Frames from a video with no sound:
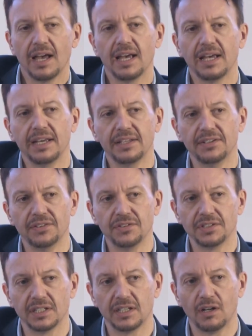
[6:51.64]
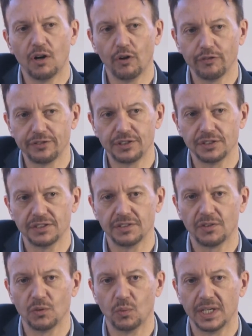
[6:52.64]
And
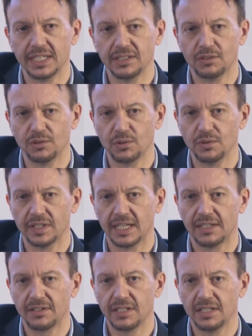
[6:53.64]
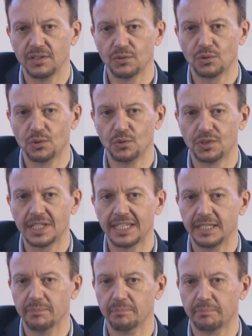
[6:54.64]
often the way to do that is to
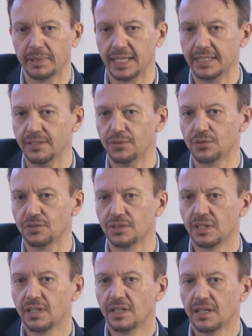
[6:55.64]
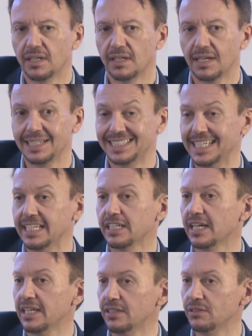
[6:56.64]
set in place a
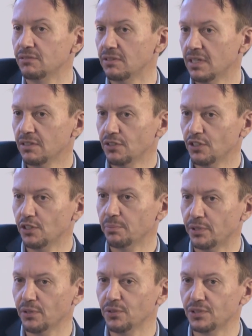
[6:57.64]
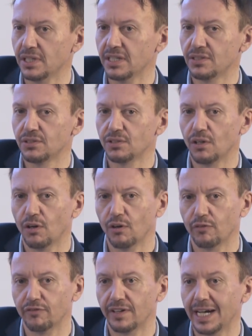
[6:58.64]
dedicated, you know, process
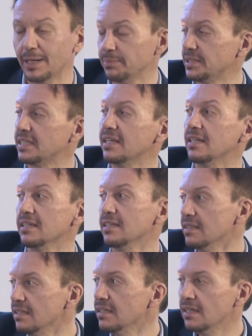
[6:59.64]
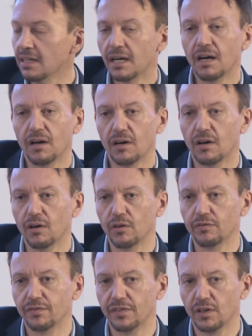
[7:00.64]
of upskilling
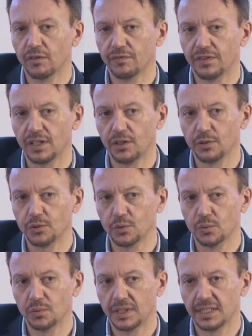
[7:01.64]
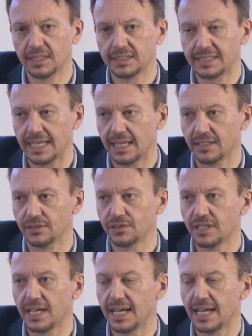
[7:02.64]
of the local talent.